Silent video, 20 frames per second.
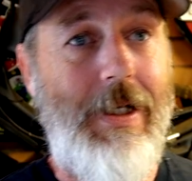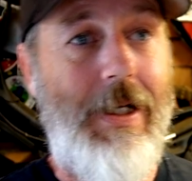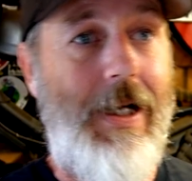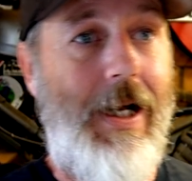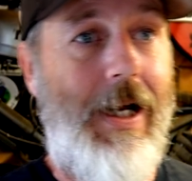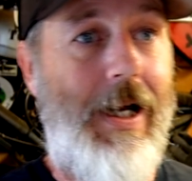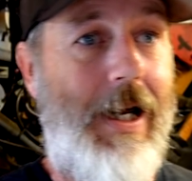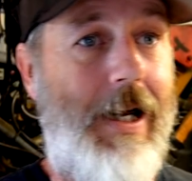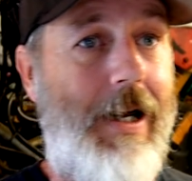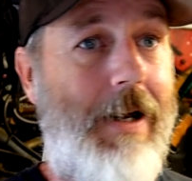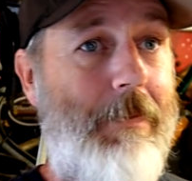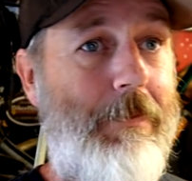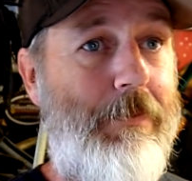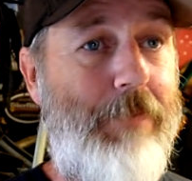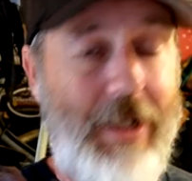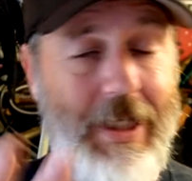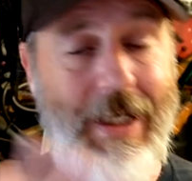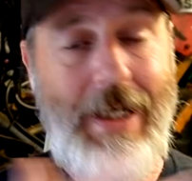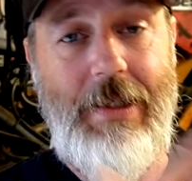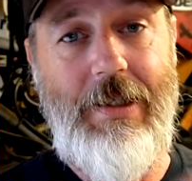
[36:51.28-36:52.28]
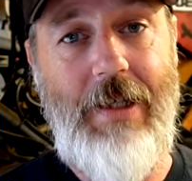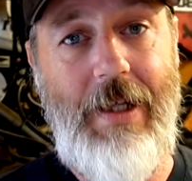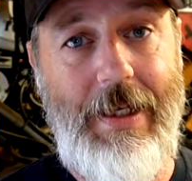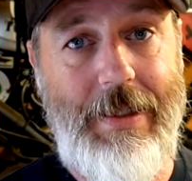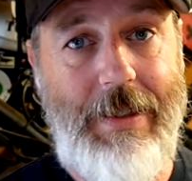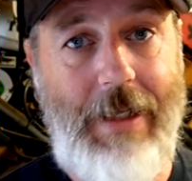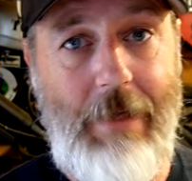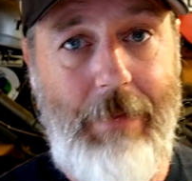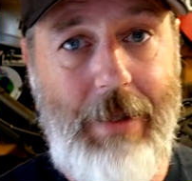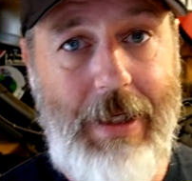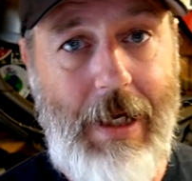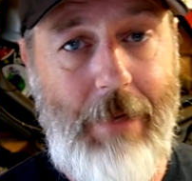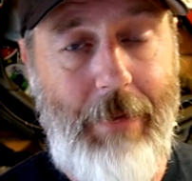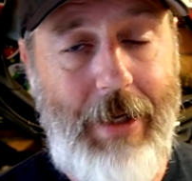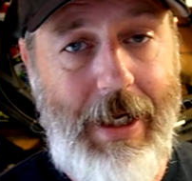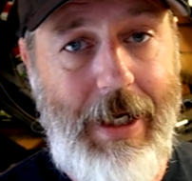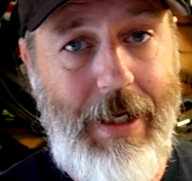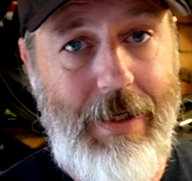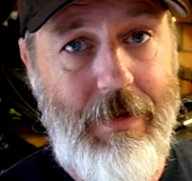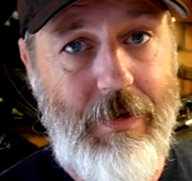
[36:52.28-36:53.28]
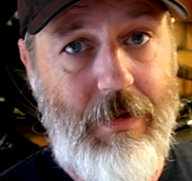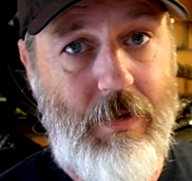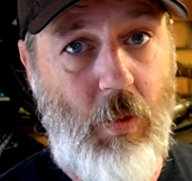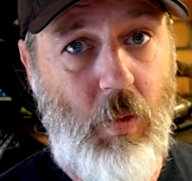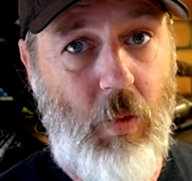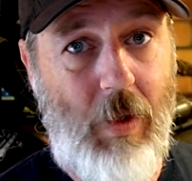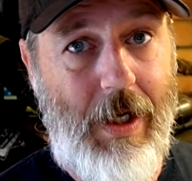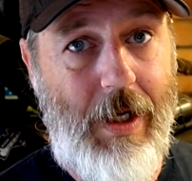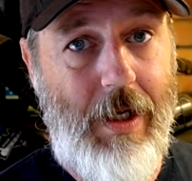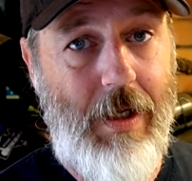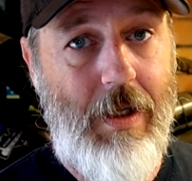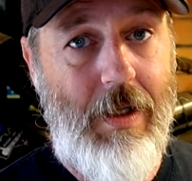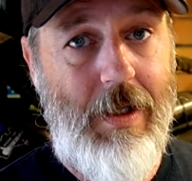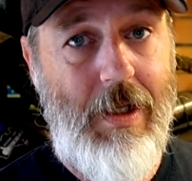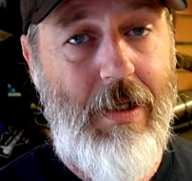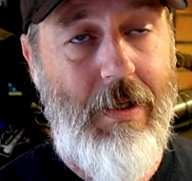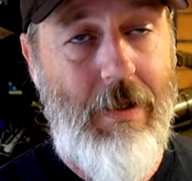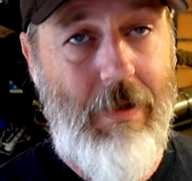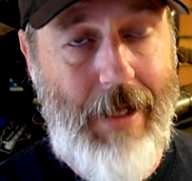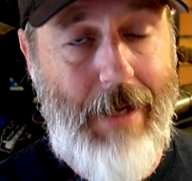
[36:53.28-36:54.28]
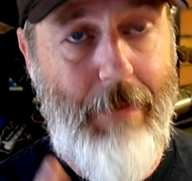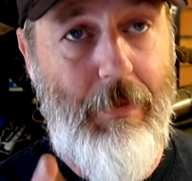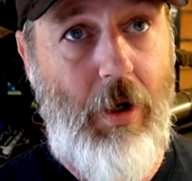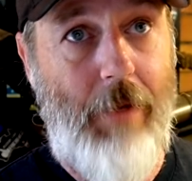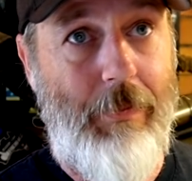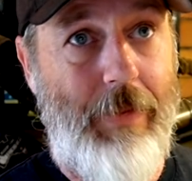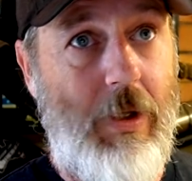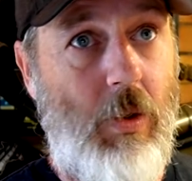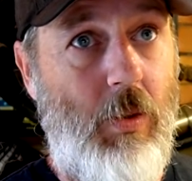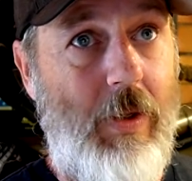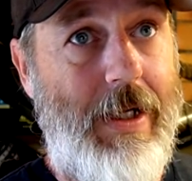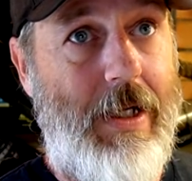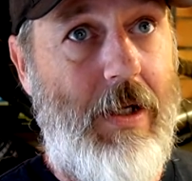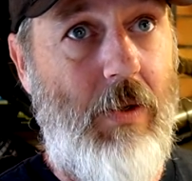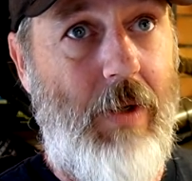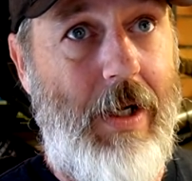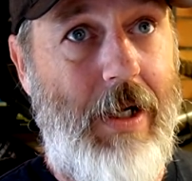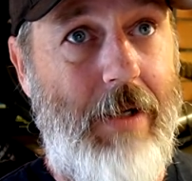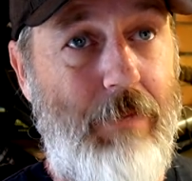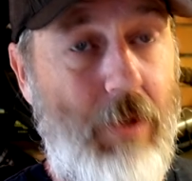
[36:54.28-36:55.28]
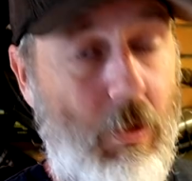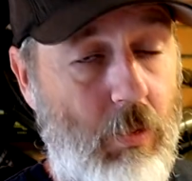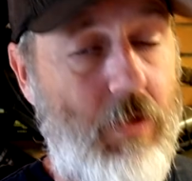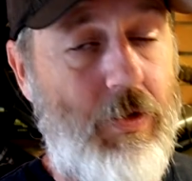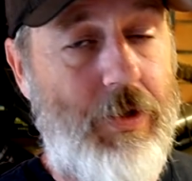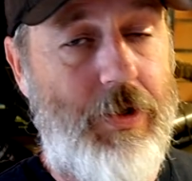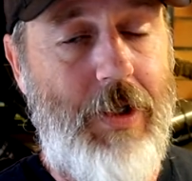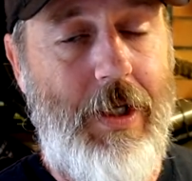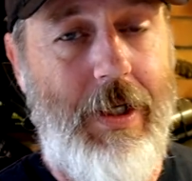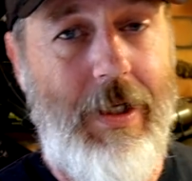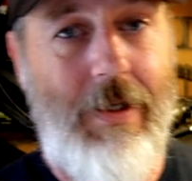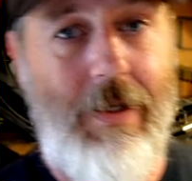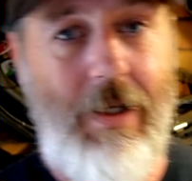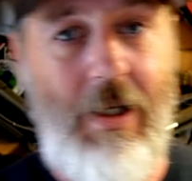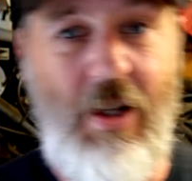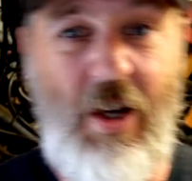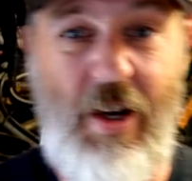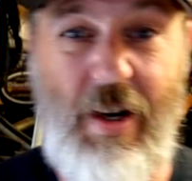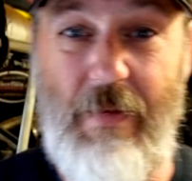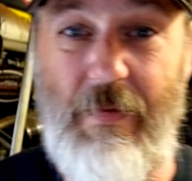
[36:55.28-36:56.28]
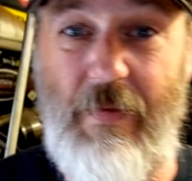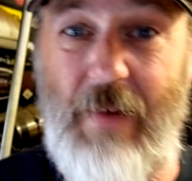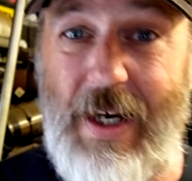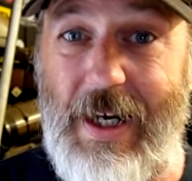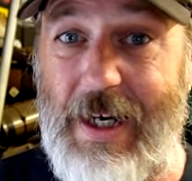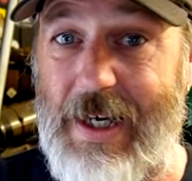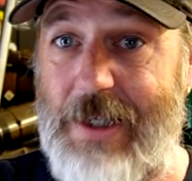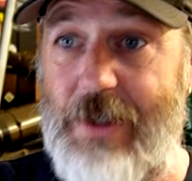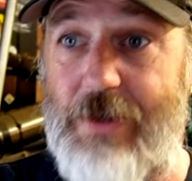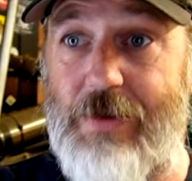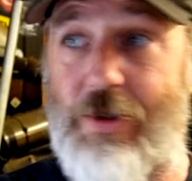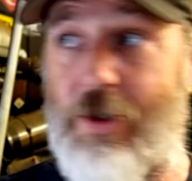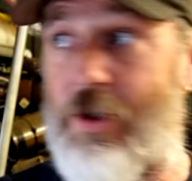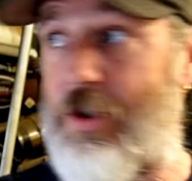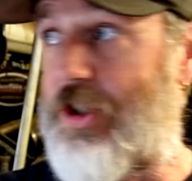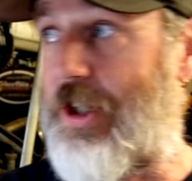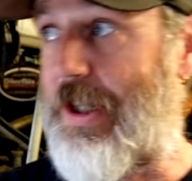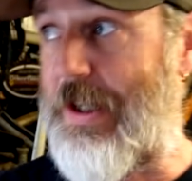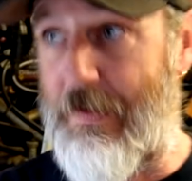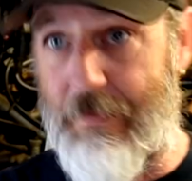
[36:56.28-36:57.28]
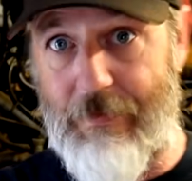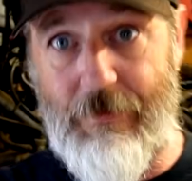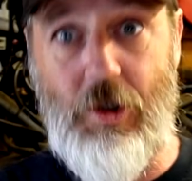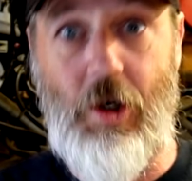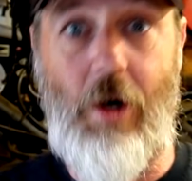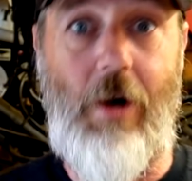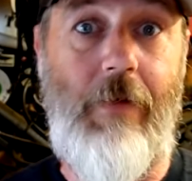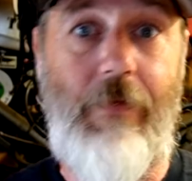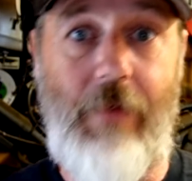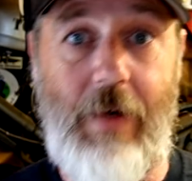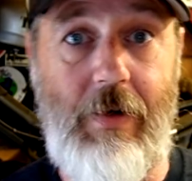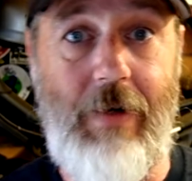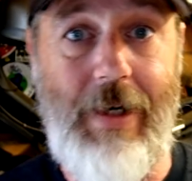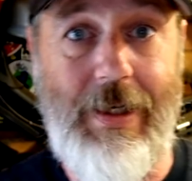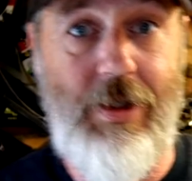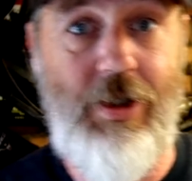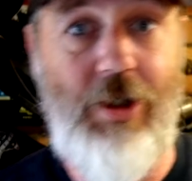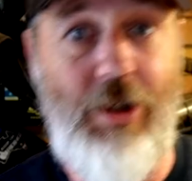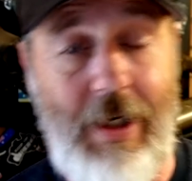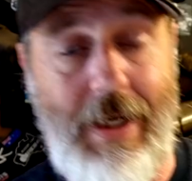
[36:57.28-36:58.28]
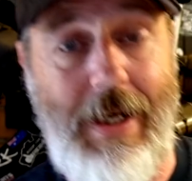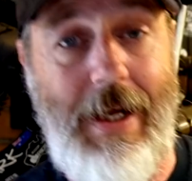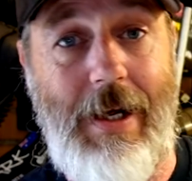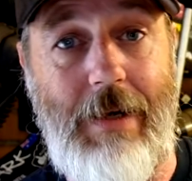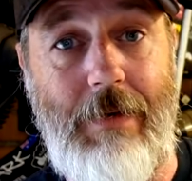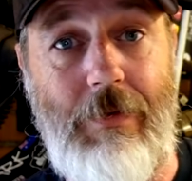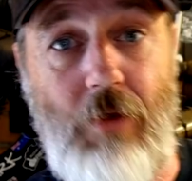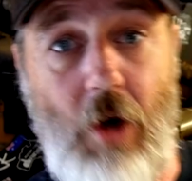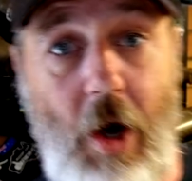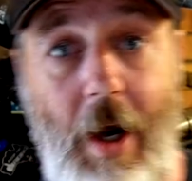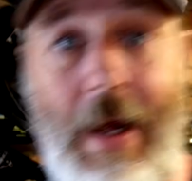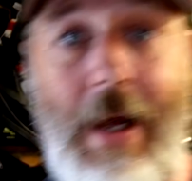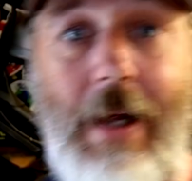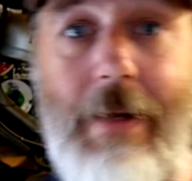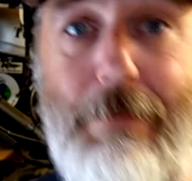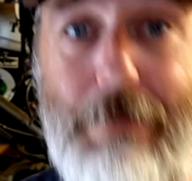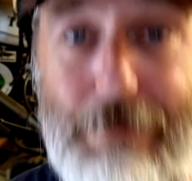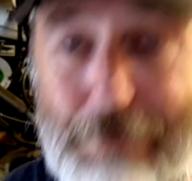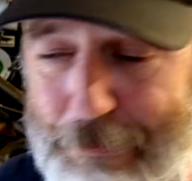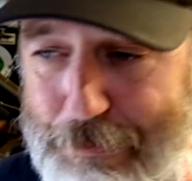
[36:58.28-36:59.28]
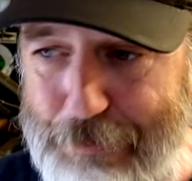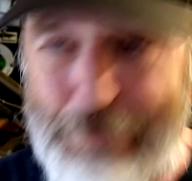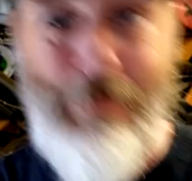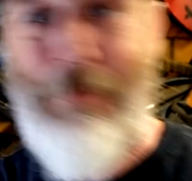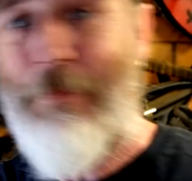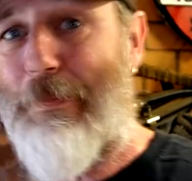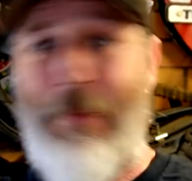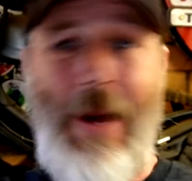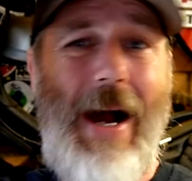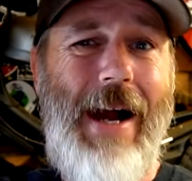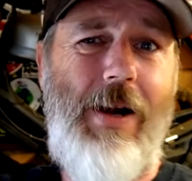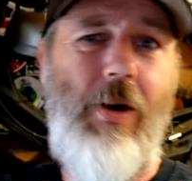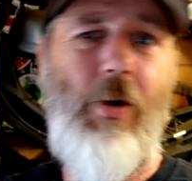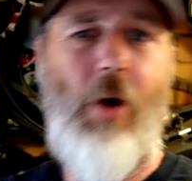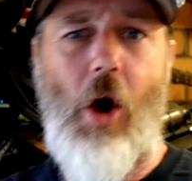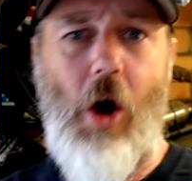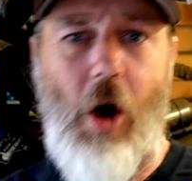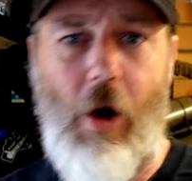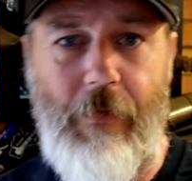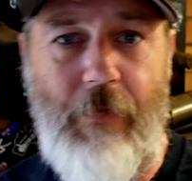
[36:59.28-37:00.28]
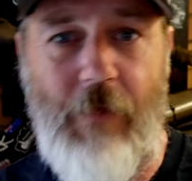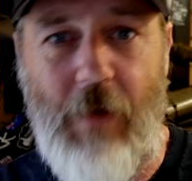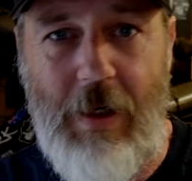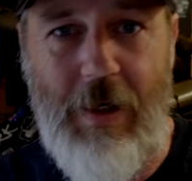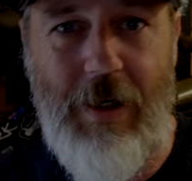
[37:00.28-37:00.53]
But yeah, so that's going to be coming out as well. That might be a week away, but we'll see. A lot of searching and trying to figure out shit out. Righto, bugger off.